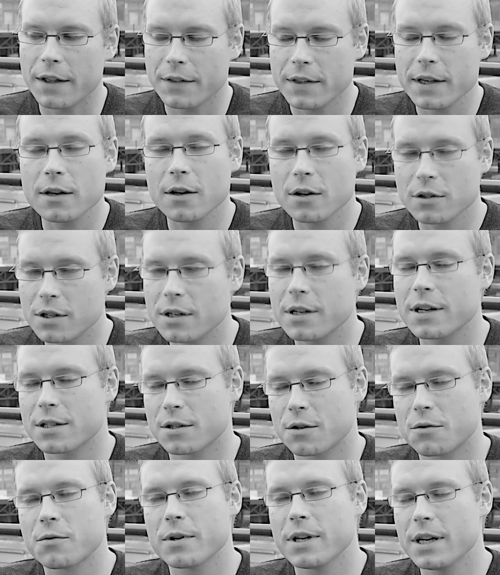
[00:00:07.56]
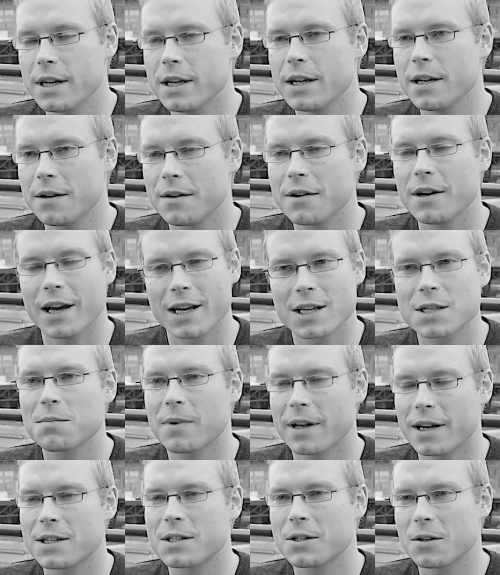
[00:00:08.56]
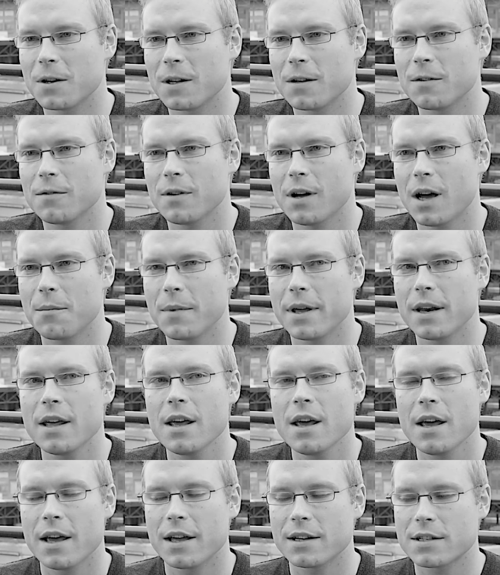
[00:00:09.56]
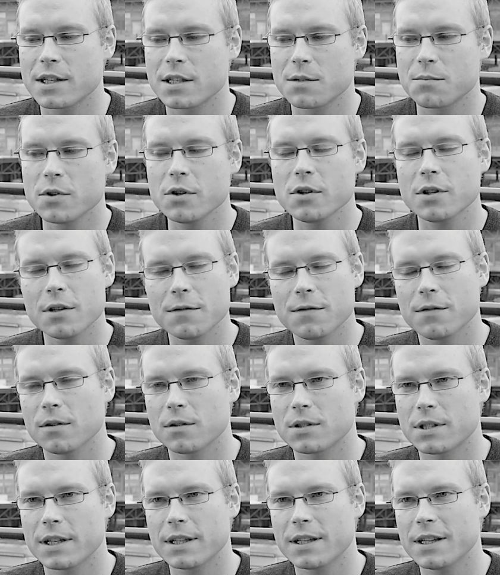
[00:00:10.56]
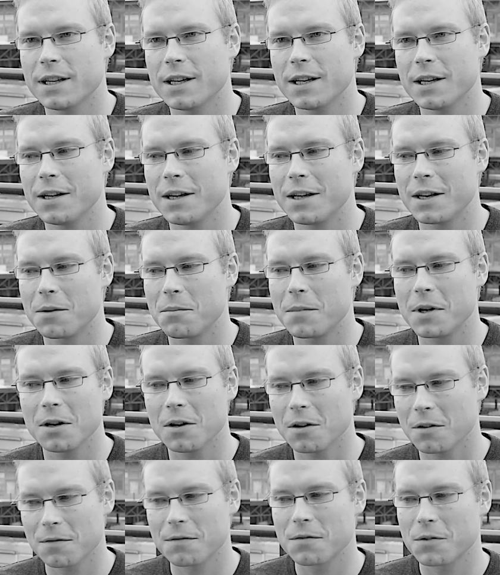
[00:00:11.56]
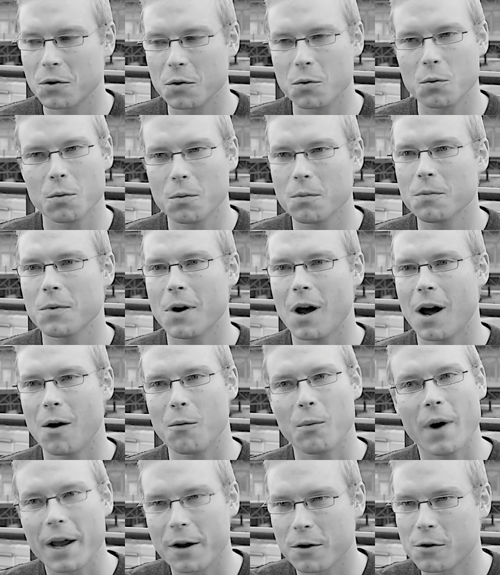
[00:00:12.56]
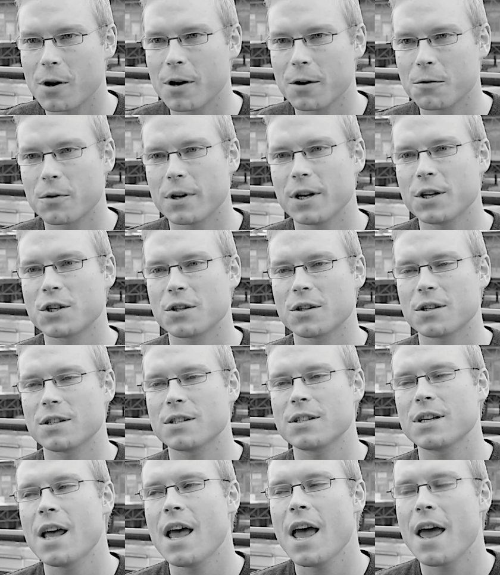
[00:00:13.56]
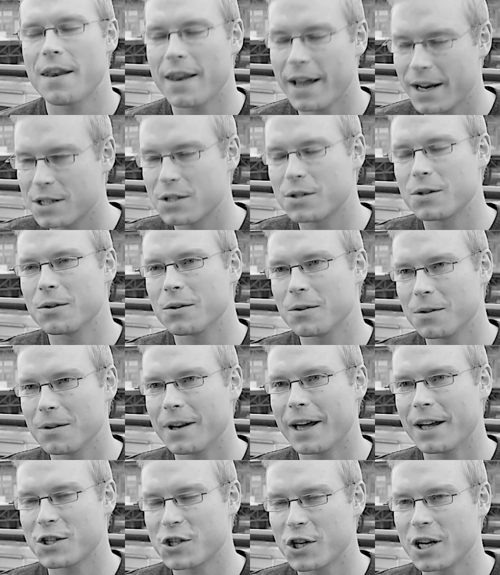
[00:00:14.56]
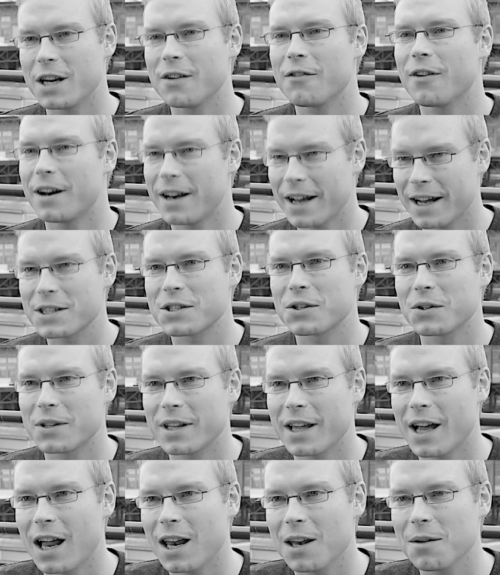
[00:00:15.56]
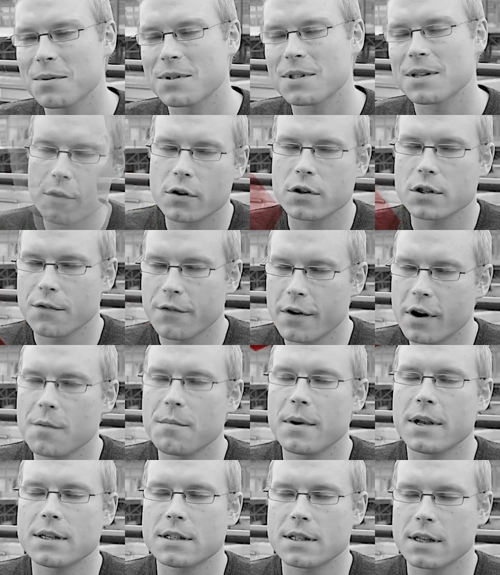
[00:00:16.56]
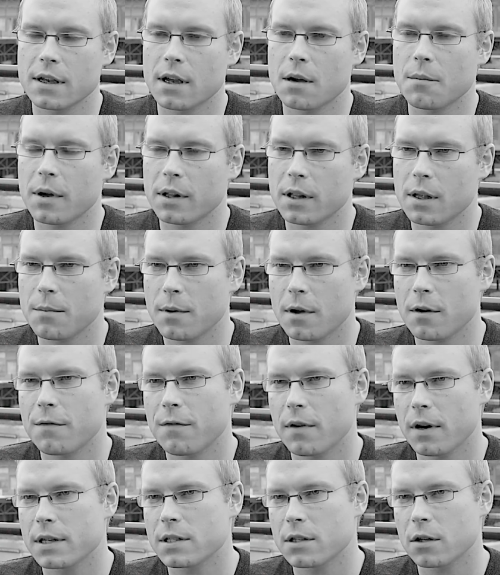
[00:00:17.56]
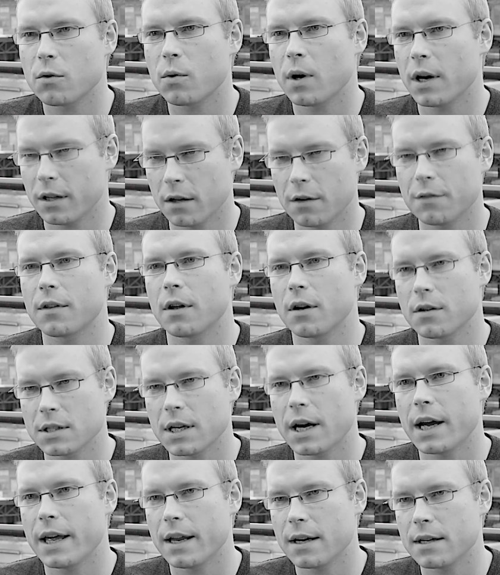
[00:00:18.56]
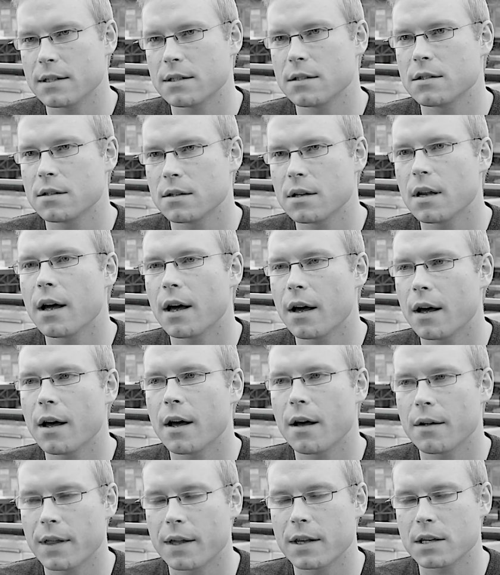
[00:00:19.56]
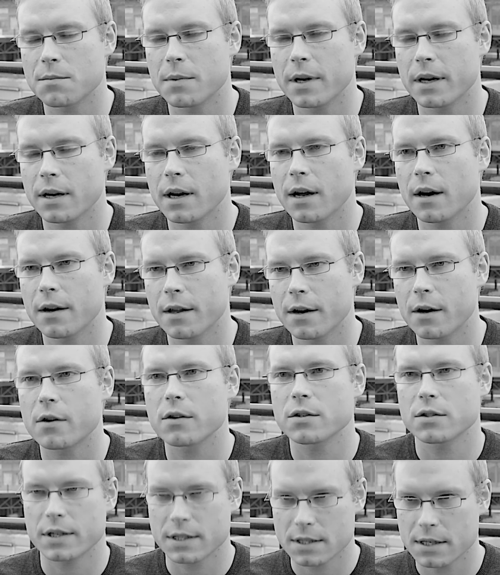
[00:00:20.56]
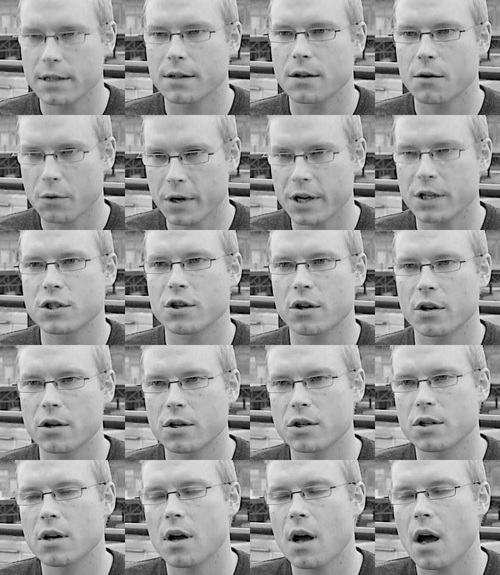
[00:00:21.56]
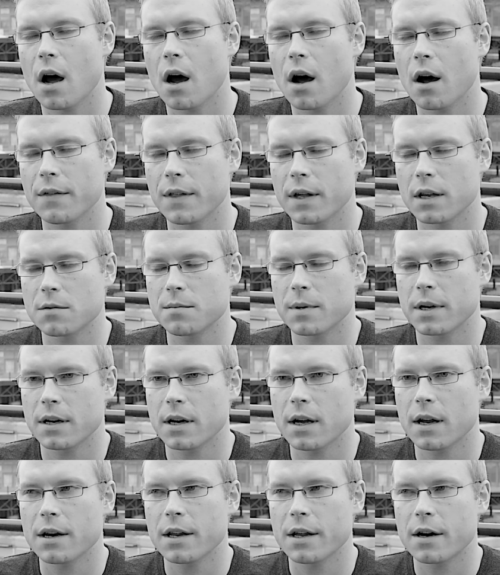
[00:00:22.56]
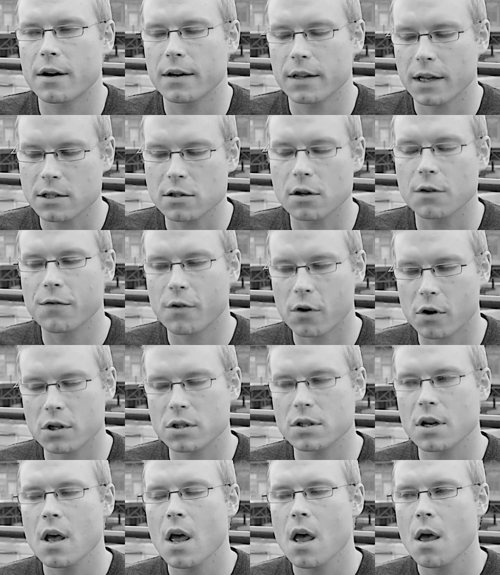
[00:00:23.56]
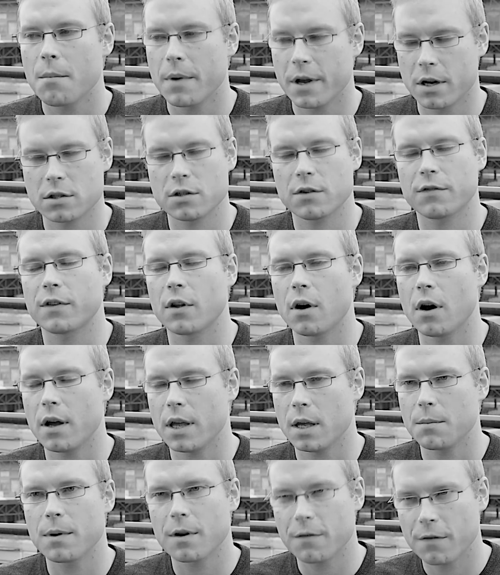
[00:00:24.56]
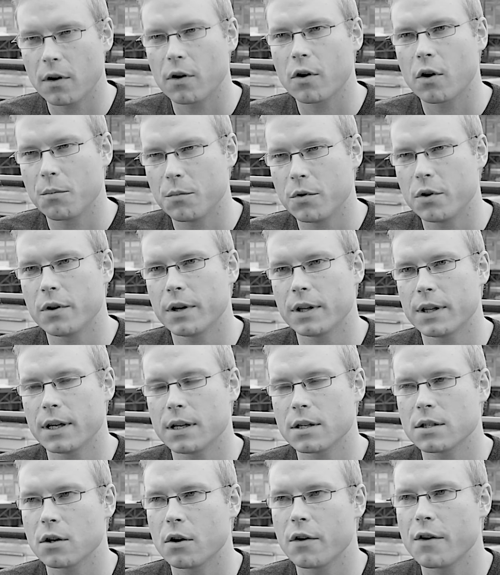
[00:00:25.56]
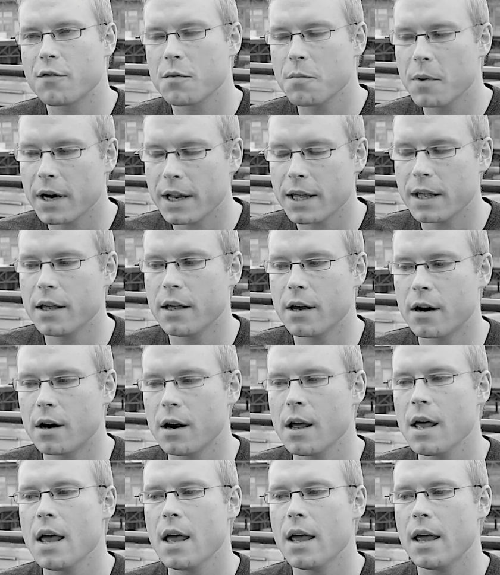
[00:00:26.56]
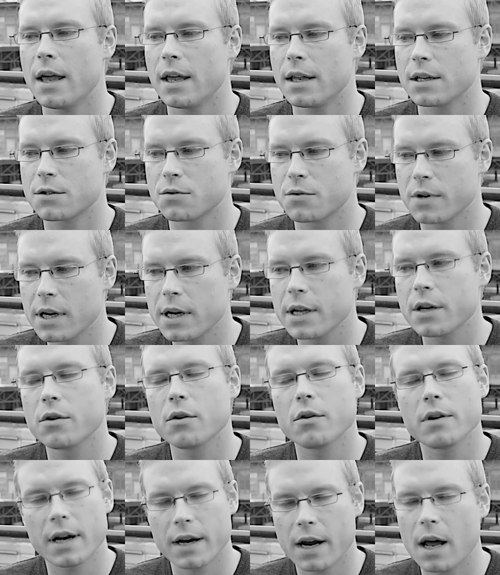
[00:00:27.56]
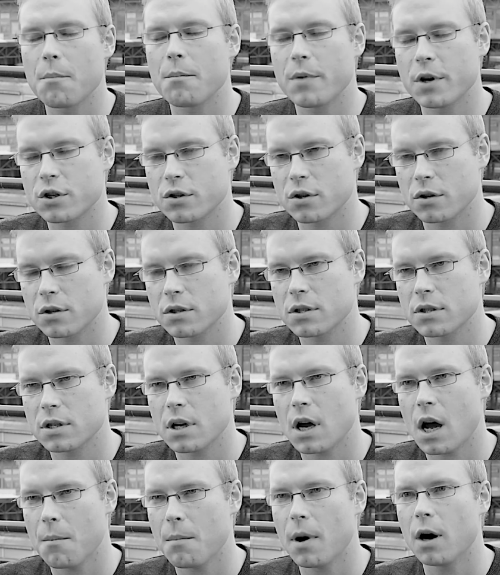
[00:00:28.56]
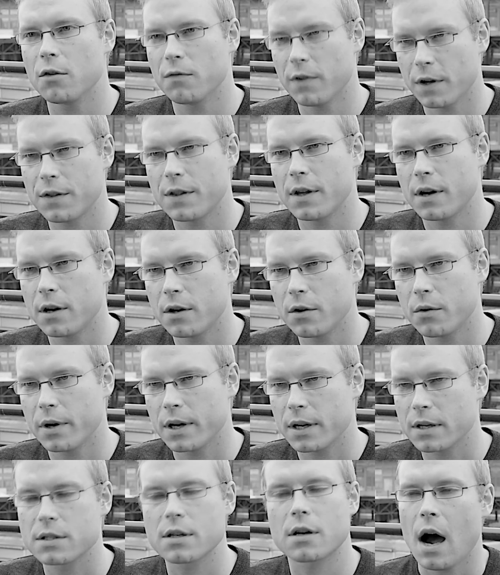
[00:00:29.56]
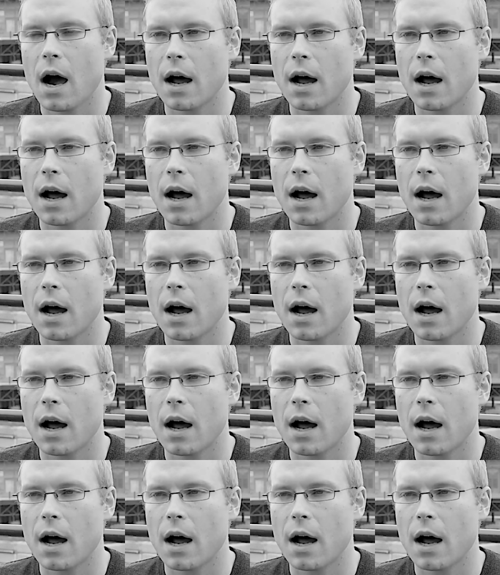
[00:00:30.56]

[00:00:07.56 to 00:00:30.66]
I think Lausanne is a really nice place to live. I mean, it's this beautiful city in the middle of two wine-growing regions, next to like Geneva, next to the Alps. The very best thing about EPFL is the quality of the science that is being done here. So I say the research that is being done here. And that's, of course, because of the EPFL community. So everybody here is really good and ambitious about what they're doing.